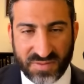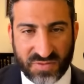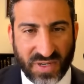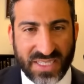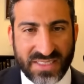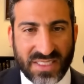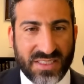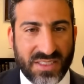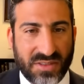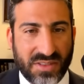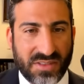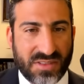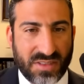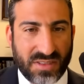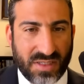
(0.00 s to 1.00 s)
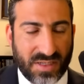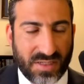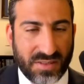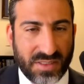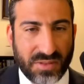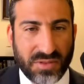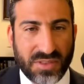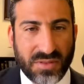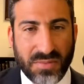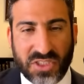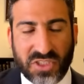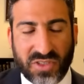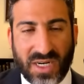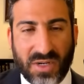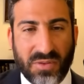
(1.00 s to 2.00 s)
find that there is uh, there was the
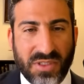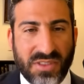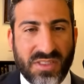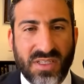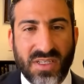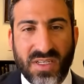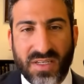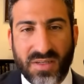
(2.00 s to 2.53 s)
mistrial was